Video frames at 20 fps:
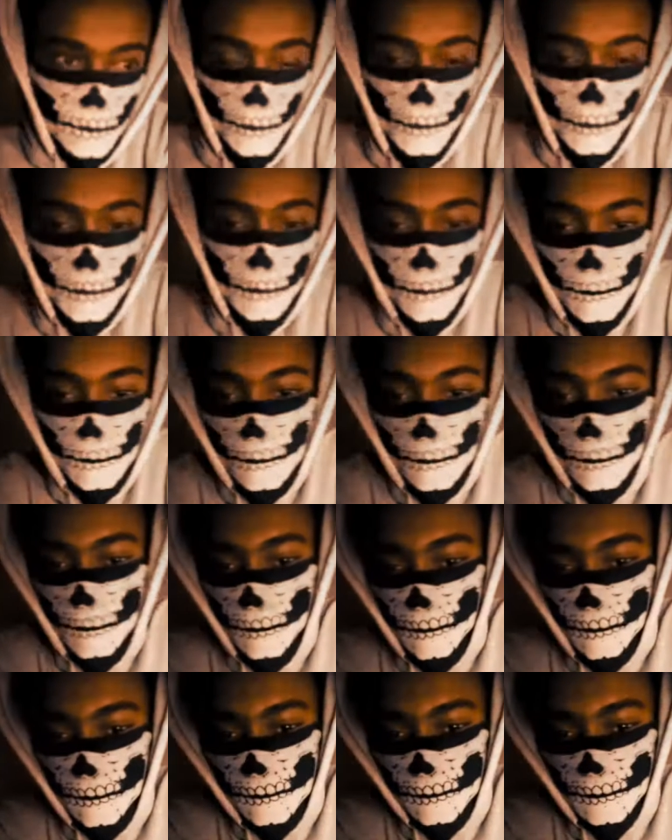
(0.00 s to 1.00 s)

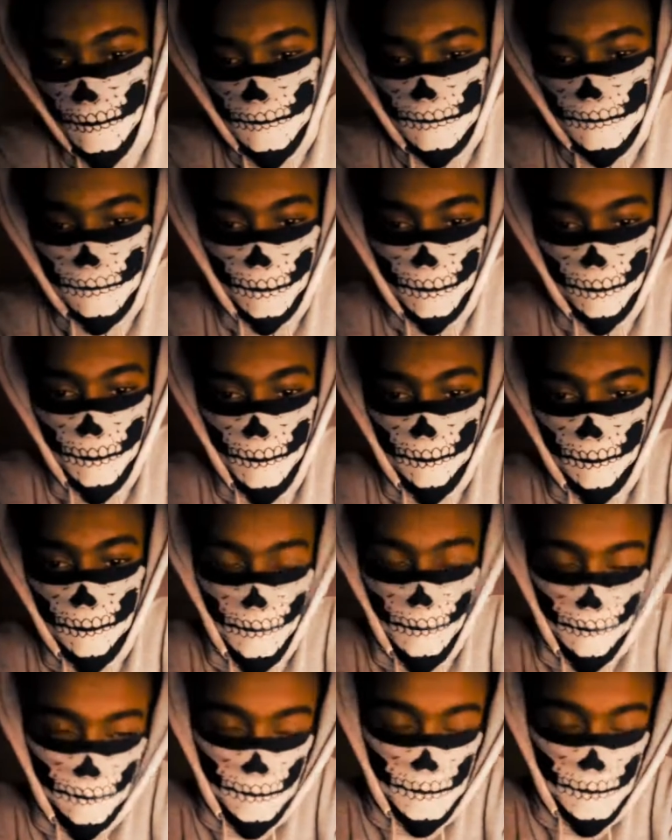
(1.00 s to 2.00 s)
That's for my
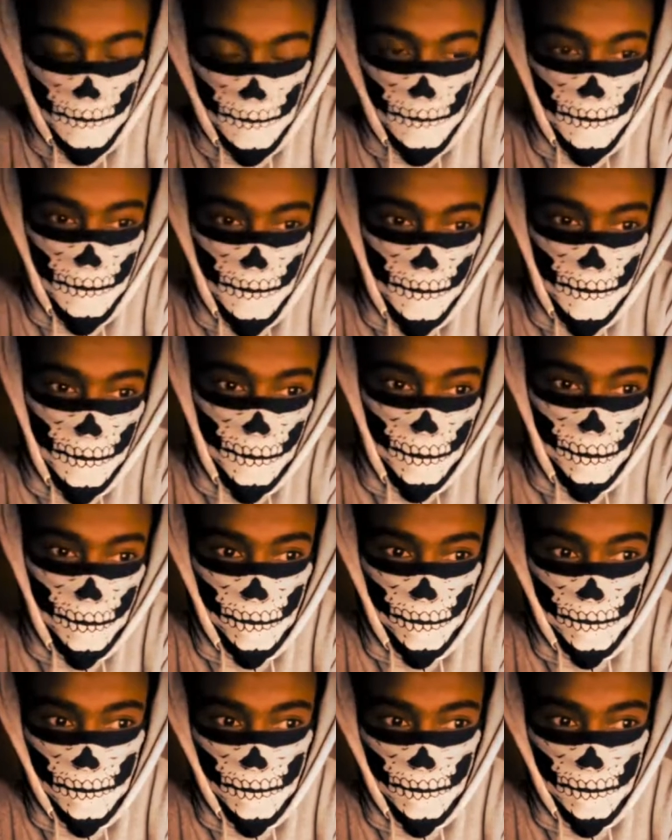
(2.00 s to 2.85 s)
privacy issues.